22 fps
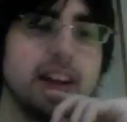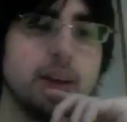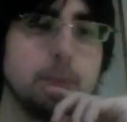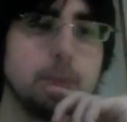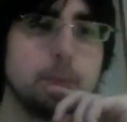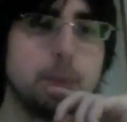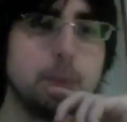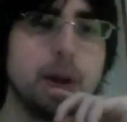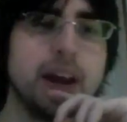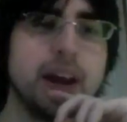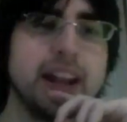
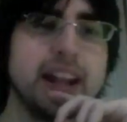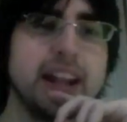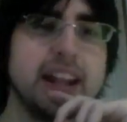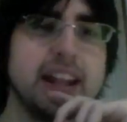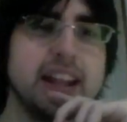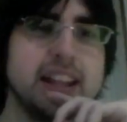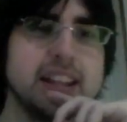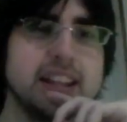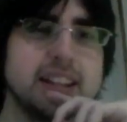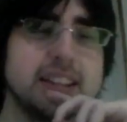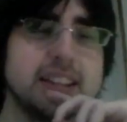But
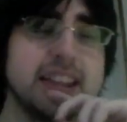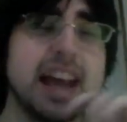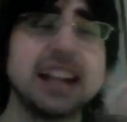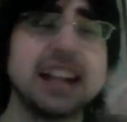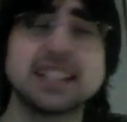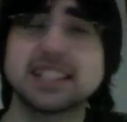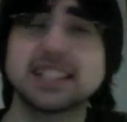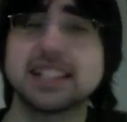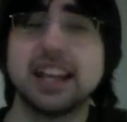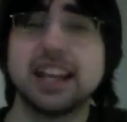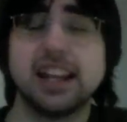
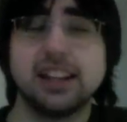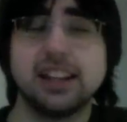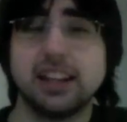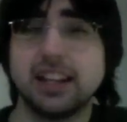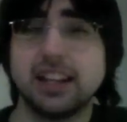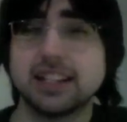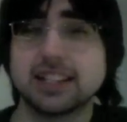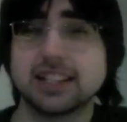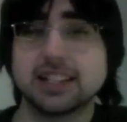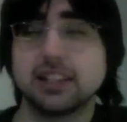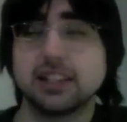that said,
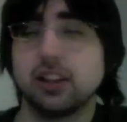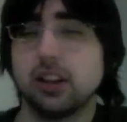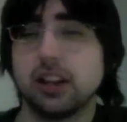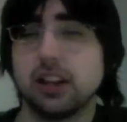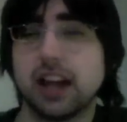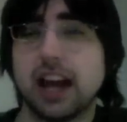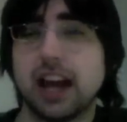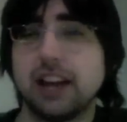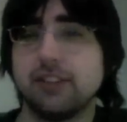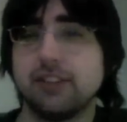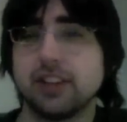it's still
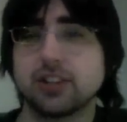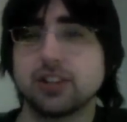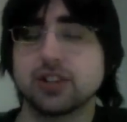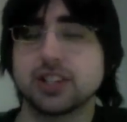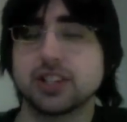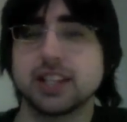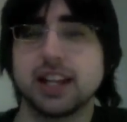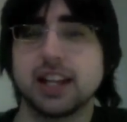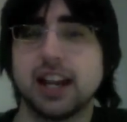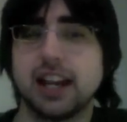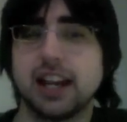kind of
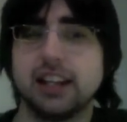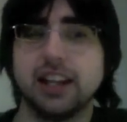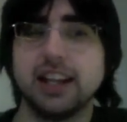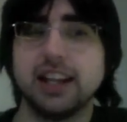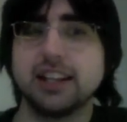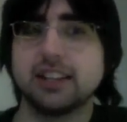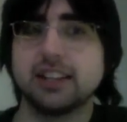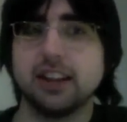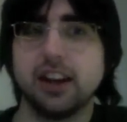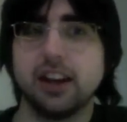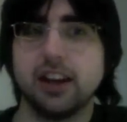interesting, and I
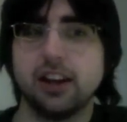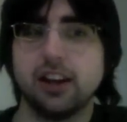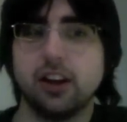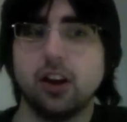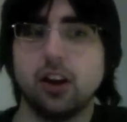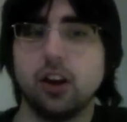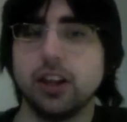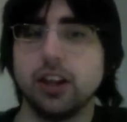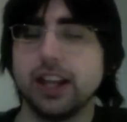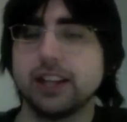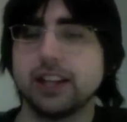liked
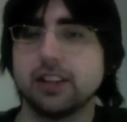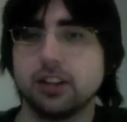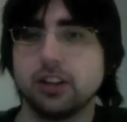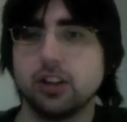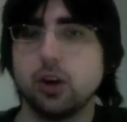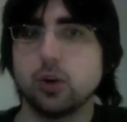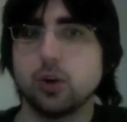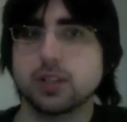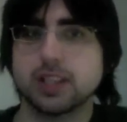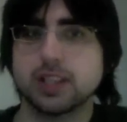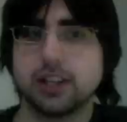all like the
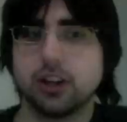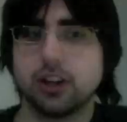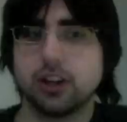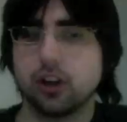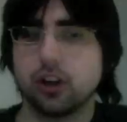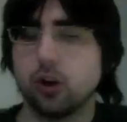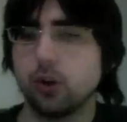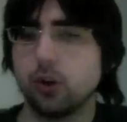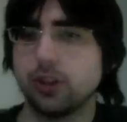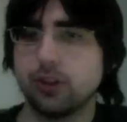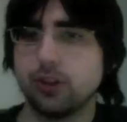notes. Like you're
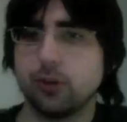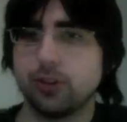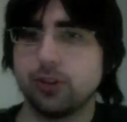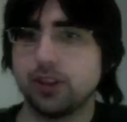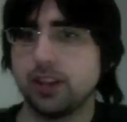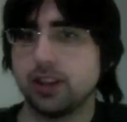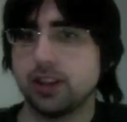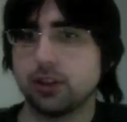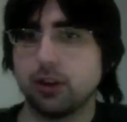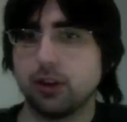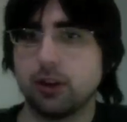going
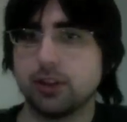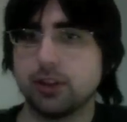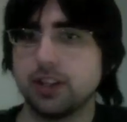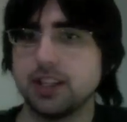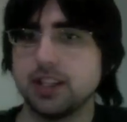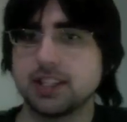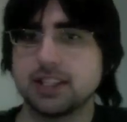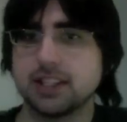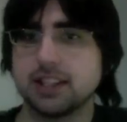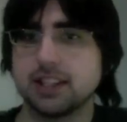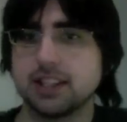throughout
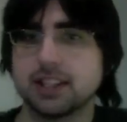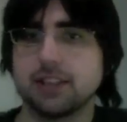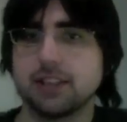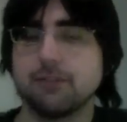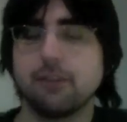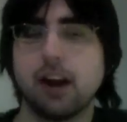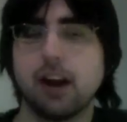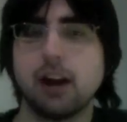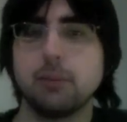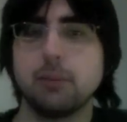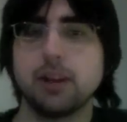this
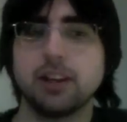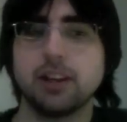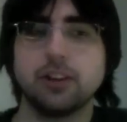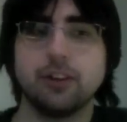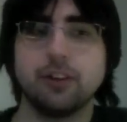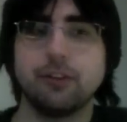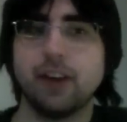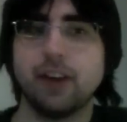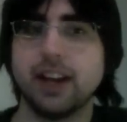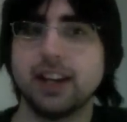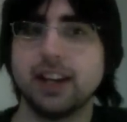environment, and you're
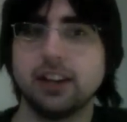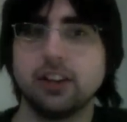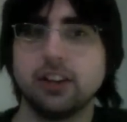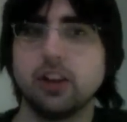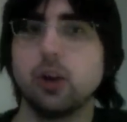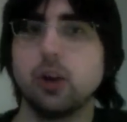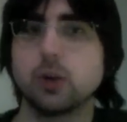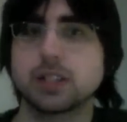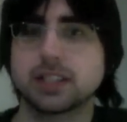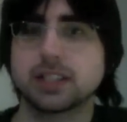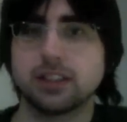finding
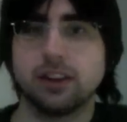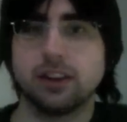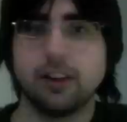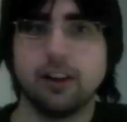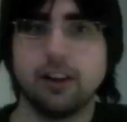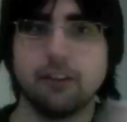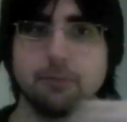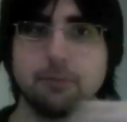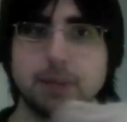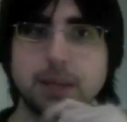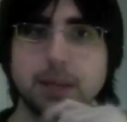notes
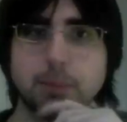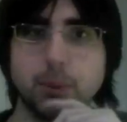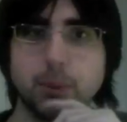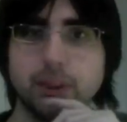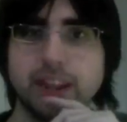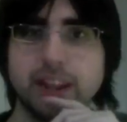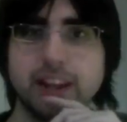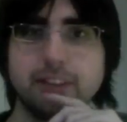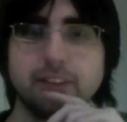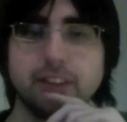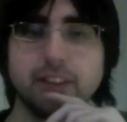of people
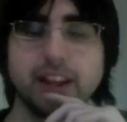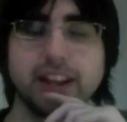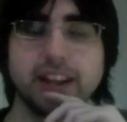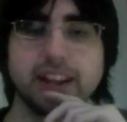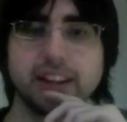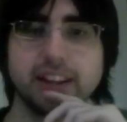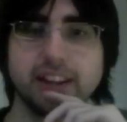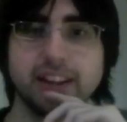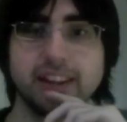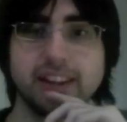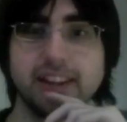that have
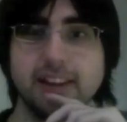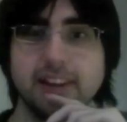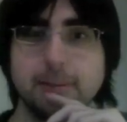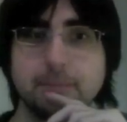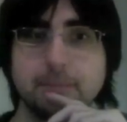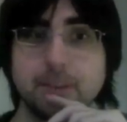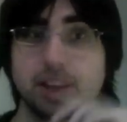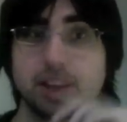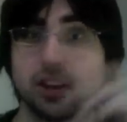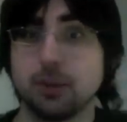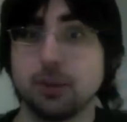like
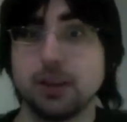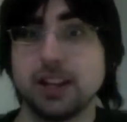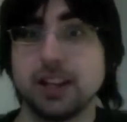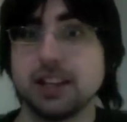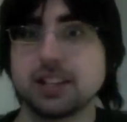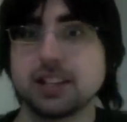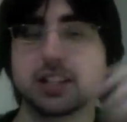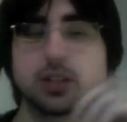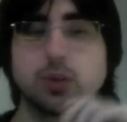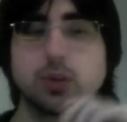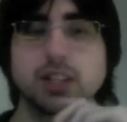
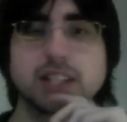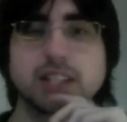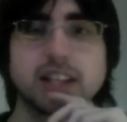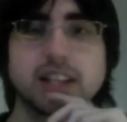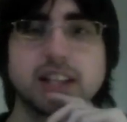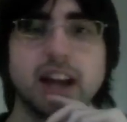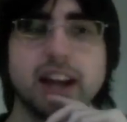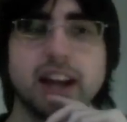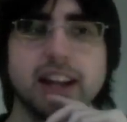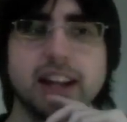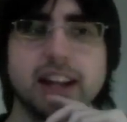committed
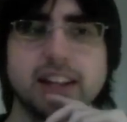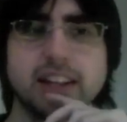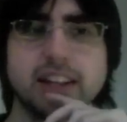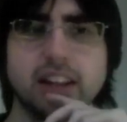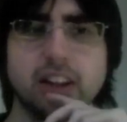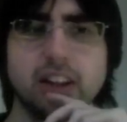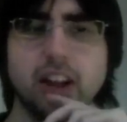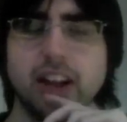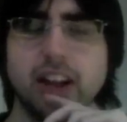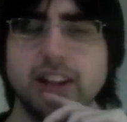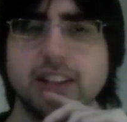suicide, and a
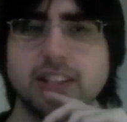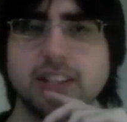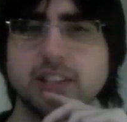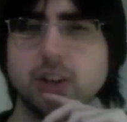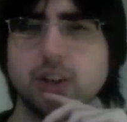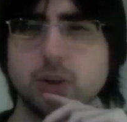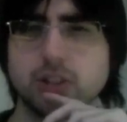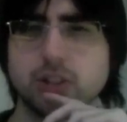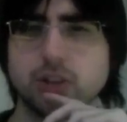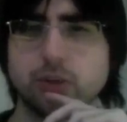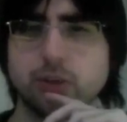lot of these
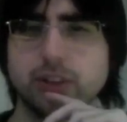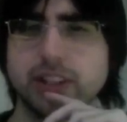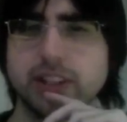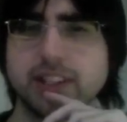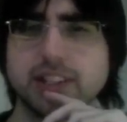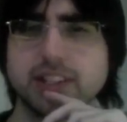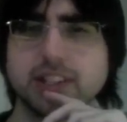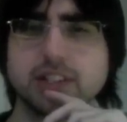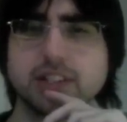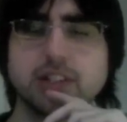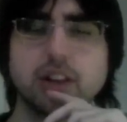notes are really
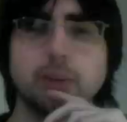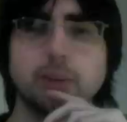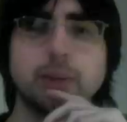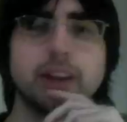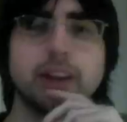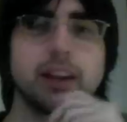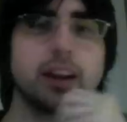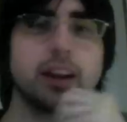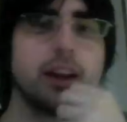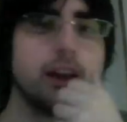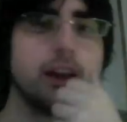disturbing.